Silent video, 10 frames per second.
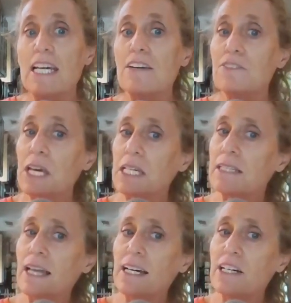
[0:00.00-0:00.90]
If they
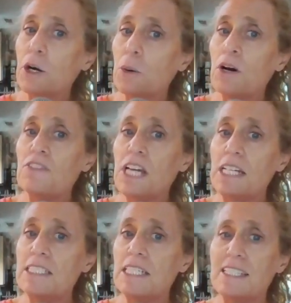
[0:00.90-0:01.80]
can let go of the
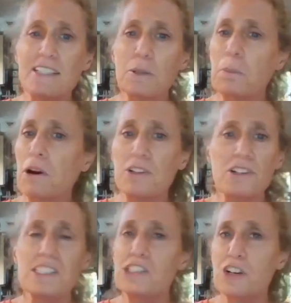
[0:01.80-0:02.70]
idea that their
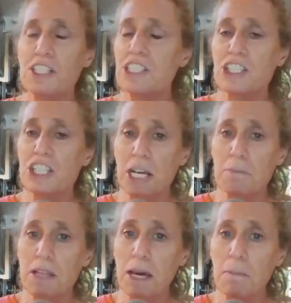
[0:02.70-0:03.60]
partner is trying to
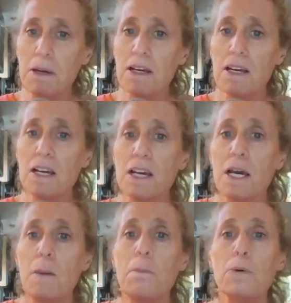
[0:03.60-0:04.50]
shame them,
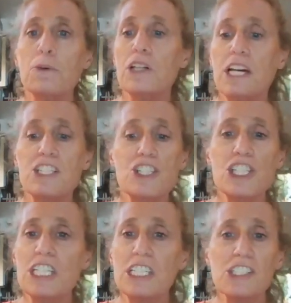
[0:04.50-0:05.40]
but realize
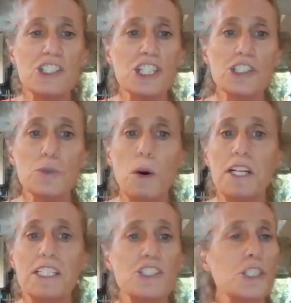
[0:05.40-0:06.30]
she is just
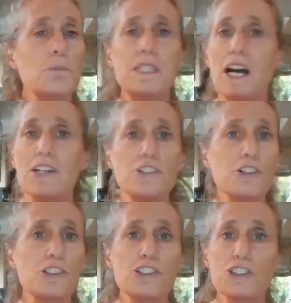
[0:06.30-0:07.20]
wanting to be
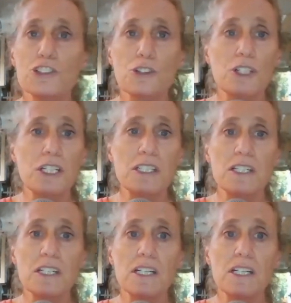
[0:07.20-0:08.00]
understood